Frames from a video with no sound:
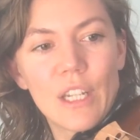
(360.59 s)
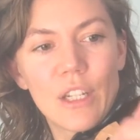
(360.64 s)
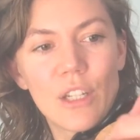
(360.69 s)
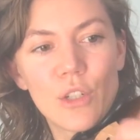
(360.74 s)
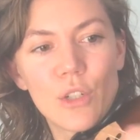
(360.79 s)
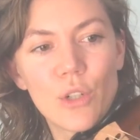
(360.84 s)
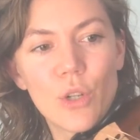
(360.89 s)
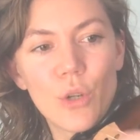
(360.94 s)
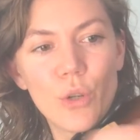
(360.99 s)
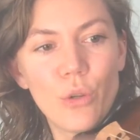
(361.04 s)

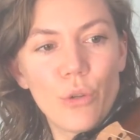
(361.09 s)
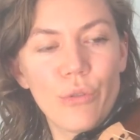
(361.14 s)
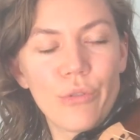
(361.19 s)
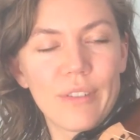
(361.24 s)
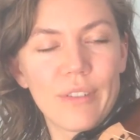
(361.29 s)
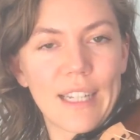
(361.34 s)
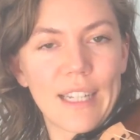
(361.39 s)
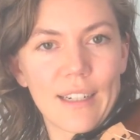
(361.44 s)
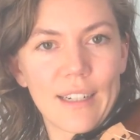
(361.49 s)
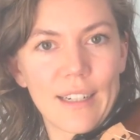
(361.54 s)
2
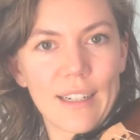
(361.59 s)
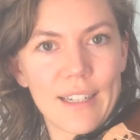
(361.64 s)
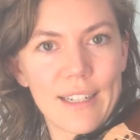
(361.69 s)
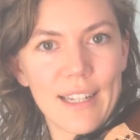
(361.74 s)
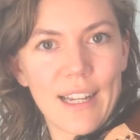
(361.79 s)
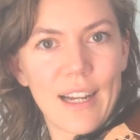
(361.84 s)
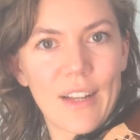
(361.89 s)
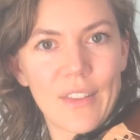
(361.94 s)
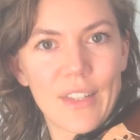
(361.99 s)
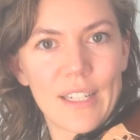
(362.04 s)
fingers
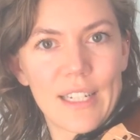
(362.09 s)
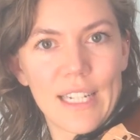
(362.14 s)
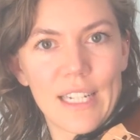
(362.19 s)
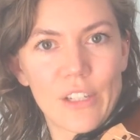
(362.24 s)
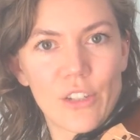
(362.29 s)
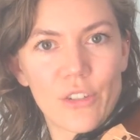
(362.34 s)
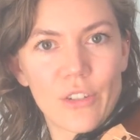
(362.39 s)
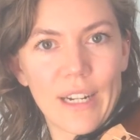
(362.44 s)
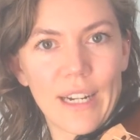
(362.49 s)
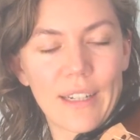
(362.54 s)
on the D
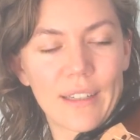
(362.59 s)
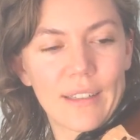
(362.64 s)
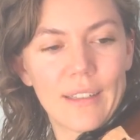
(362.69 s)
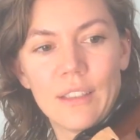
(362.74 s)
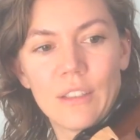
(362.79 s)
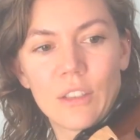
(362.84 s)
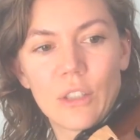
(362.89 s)
string. So